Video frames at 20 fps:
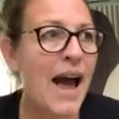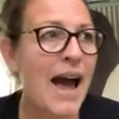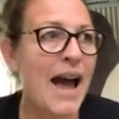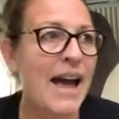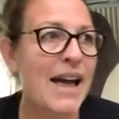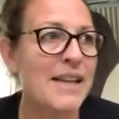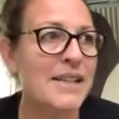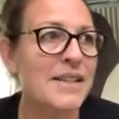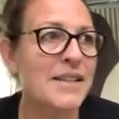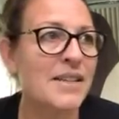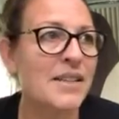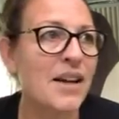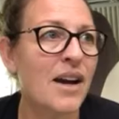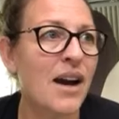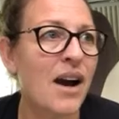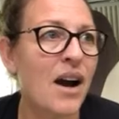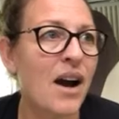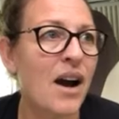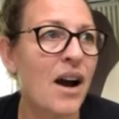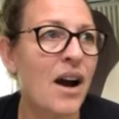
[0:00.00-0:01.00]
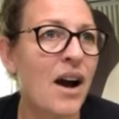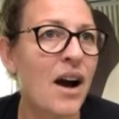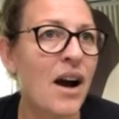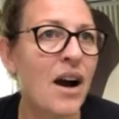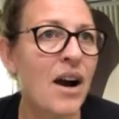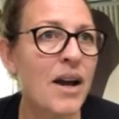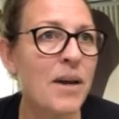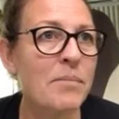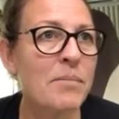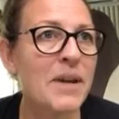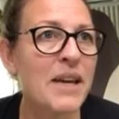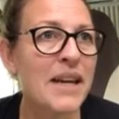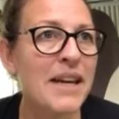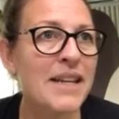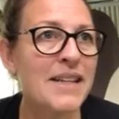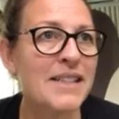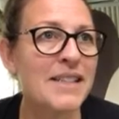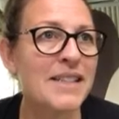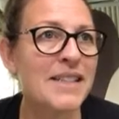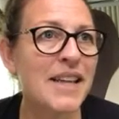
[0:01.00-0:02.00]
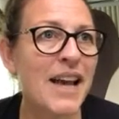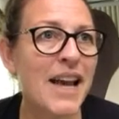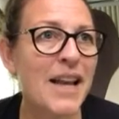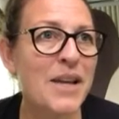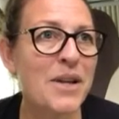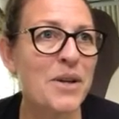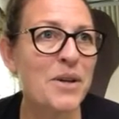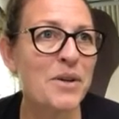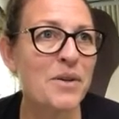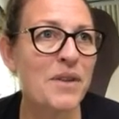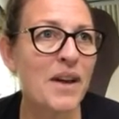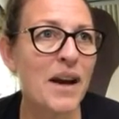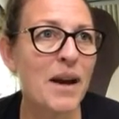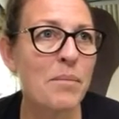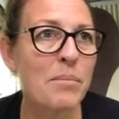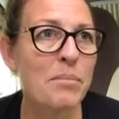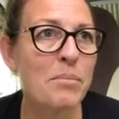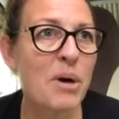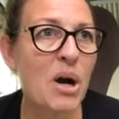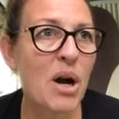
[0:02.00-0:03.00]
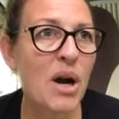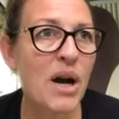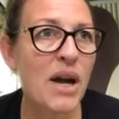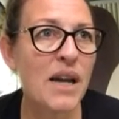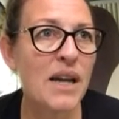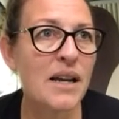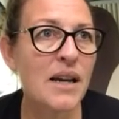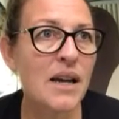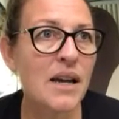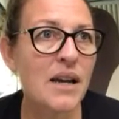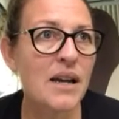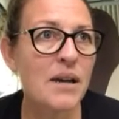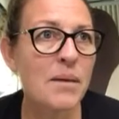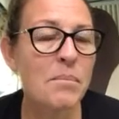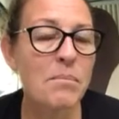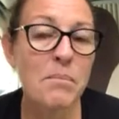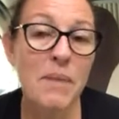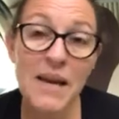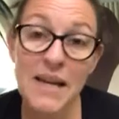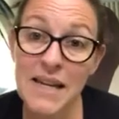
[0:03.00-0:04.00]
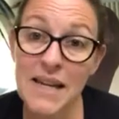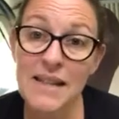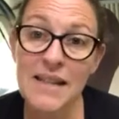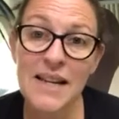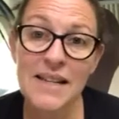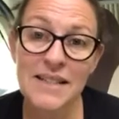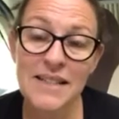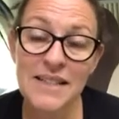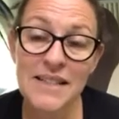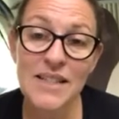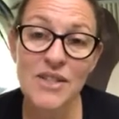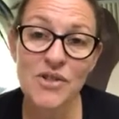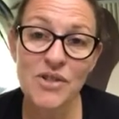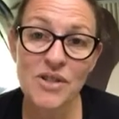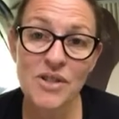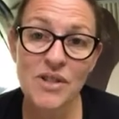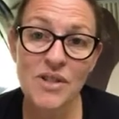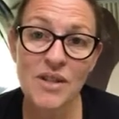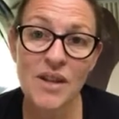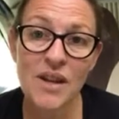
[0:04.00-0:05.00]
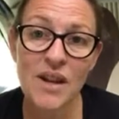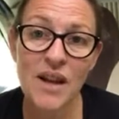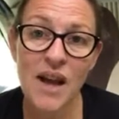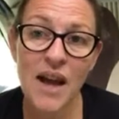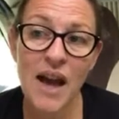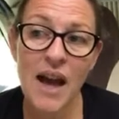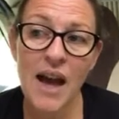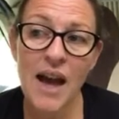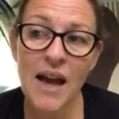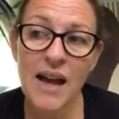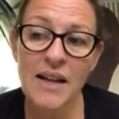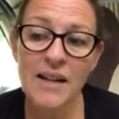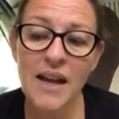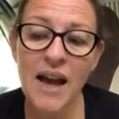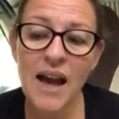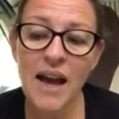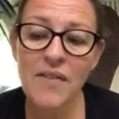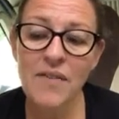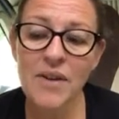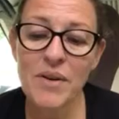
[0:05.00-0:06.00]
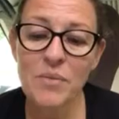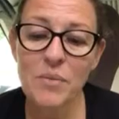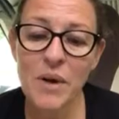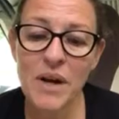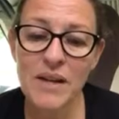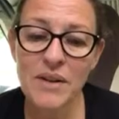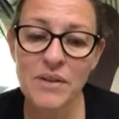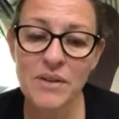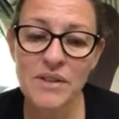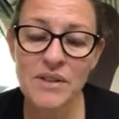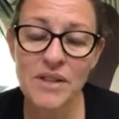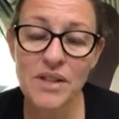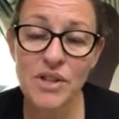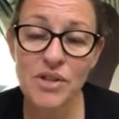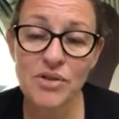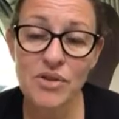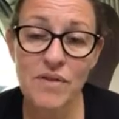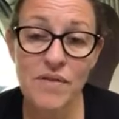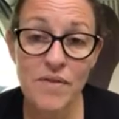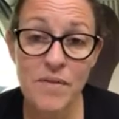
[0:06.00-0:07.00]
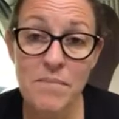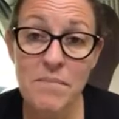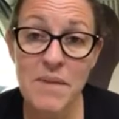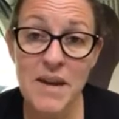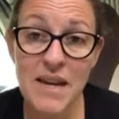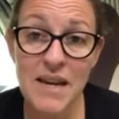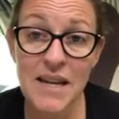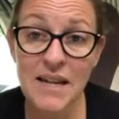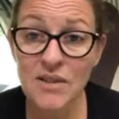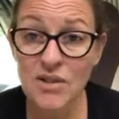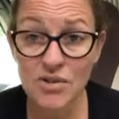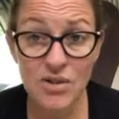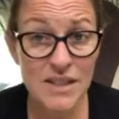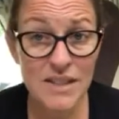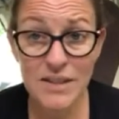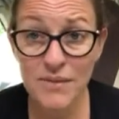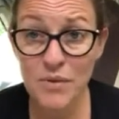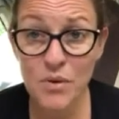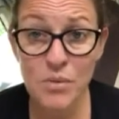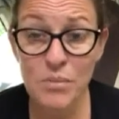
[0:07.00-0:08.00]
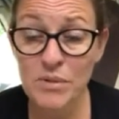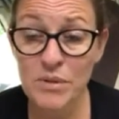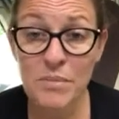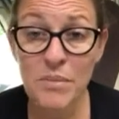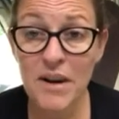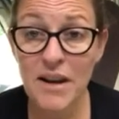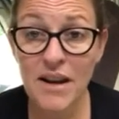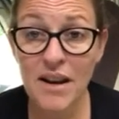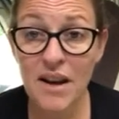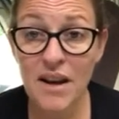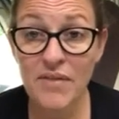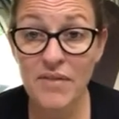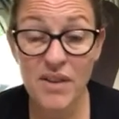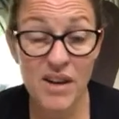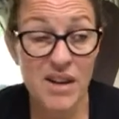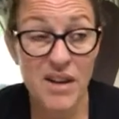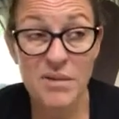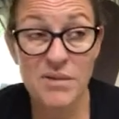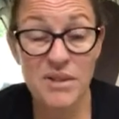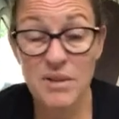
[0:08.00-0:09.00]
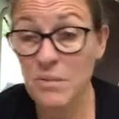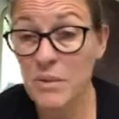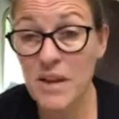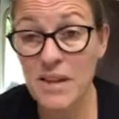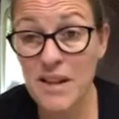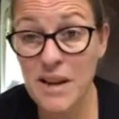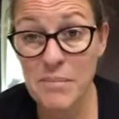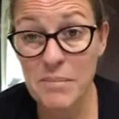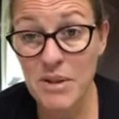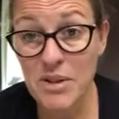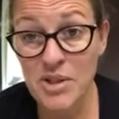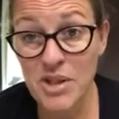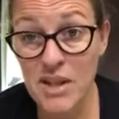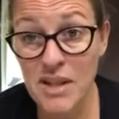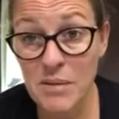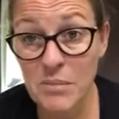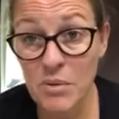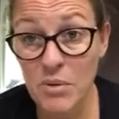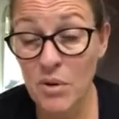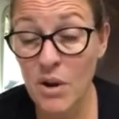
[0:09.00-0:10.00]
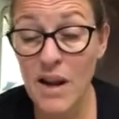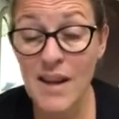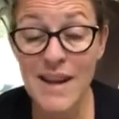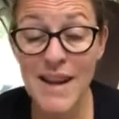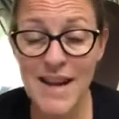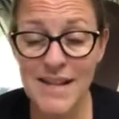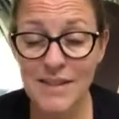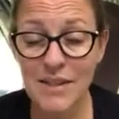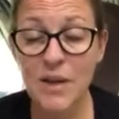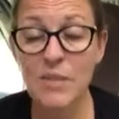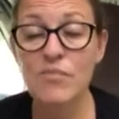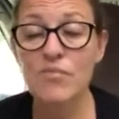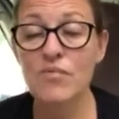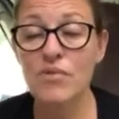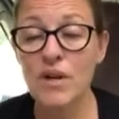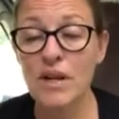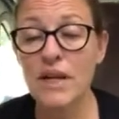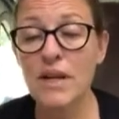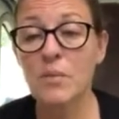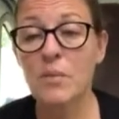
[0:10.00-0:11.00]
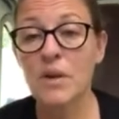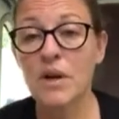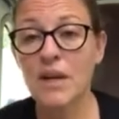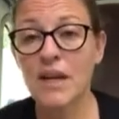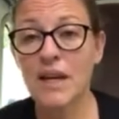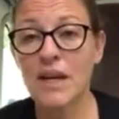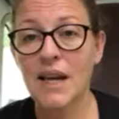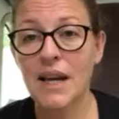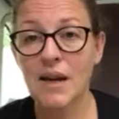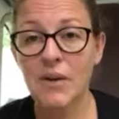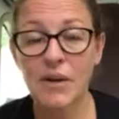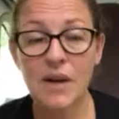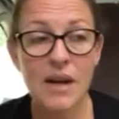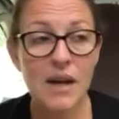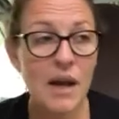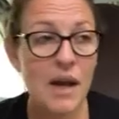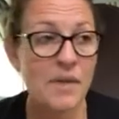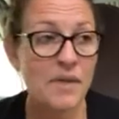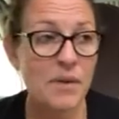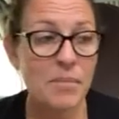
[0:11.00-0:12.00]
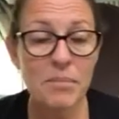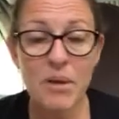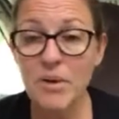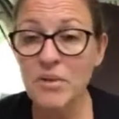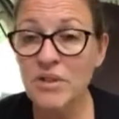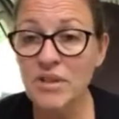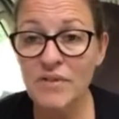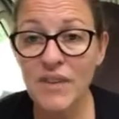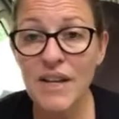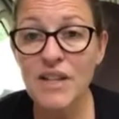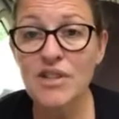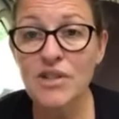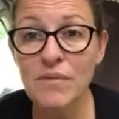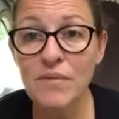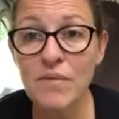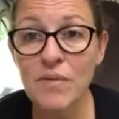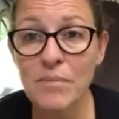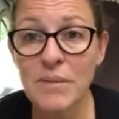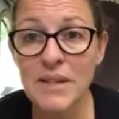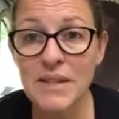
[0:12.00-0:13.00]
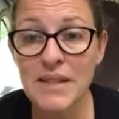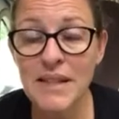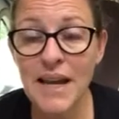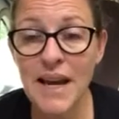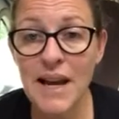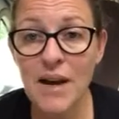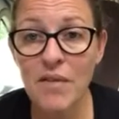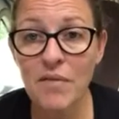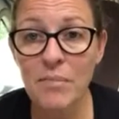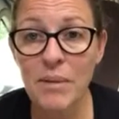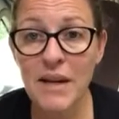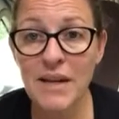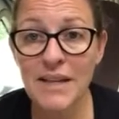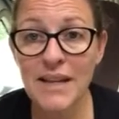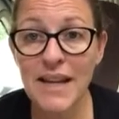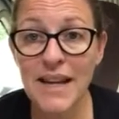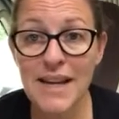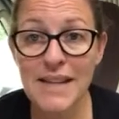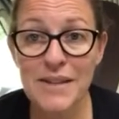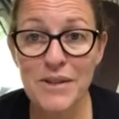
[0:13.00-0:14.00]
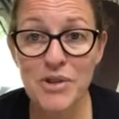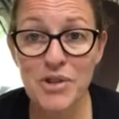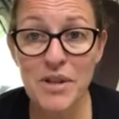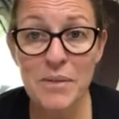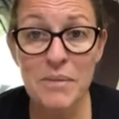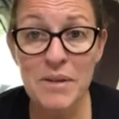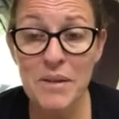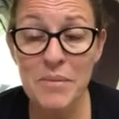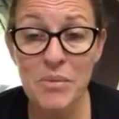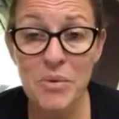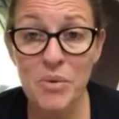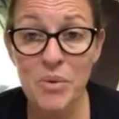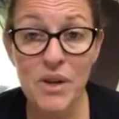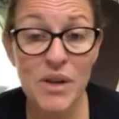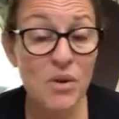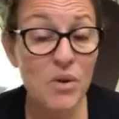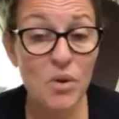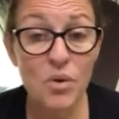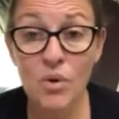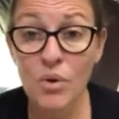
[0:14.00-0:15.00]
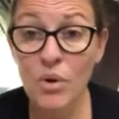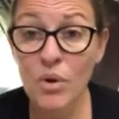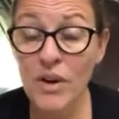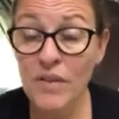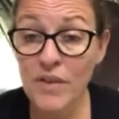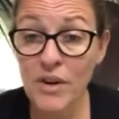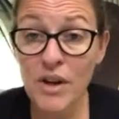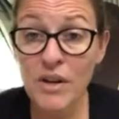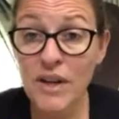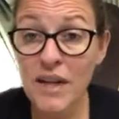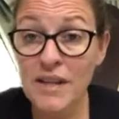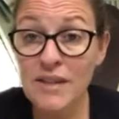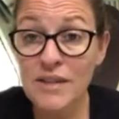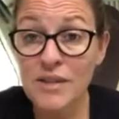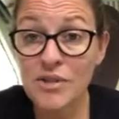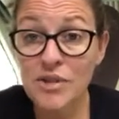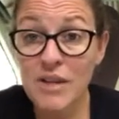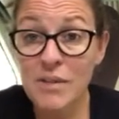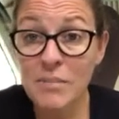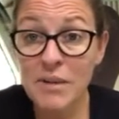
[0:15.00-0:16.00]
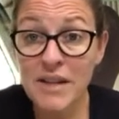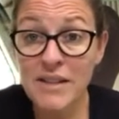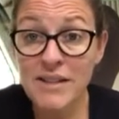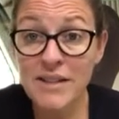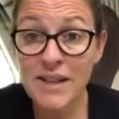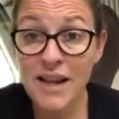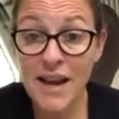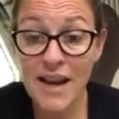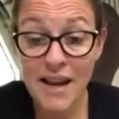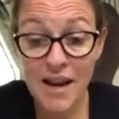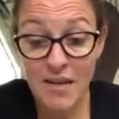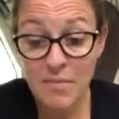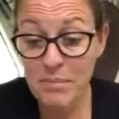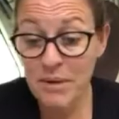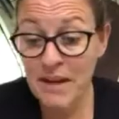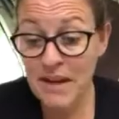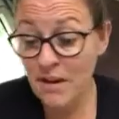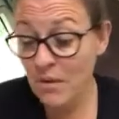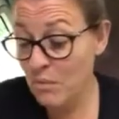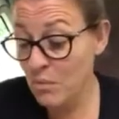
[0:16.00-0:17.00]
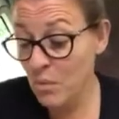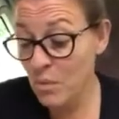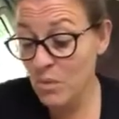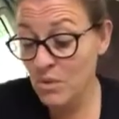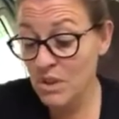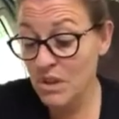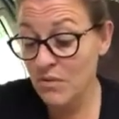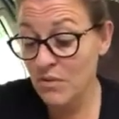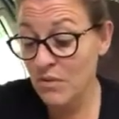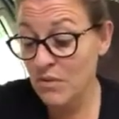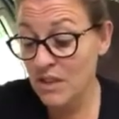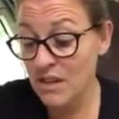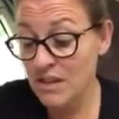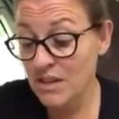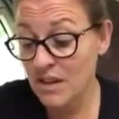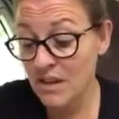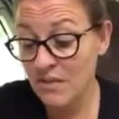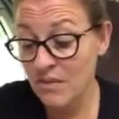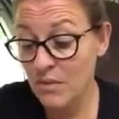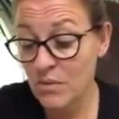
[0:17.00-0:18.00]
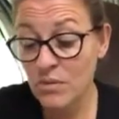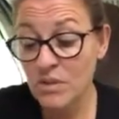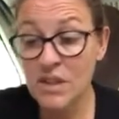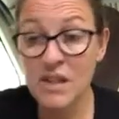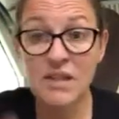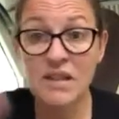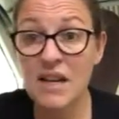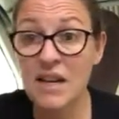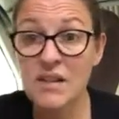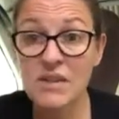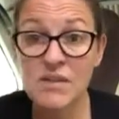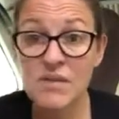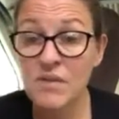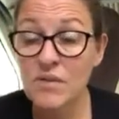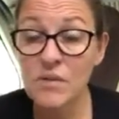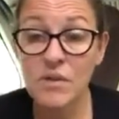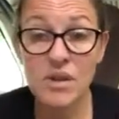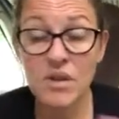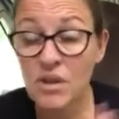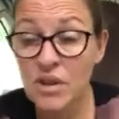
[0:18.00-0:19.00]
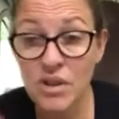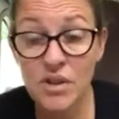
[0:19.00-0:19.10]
And I'm here to tell you that by making that decision and having weight loss surgery, for me, has transformed my life. I don't sweat that much anymore unless I'm really working out. The motivation for me to get out of bed and get in the gym in the morning, or if I don't get to the gym like today, I've been out and walked, I've already done 14,400.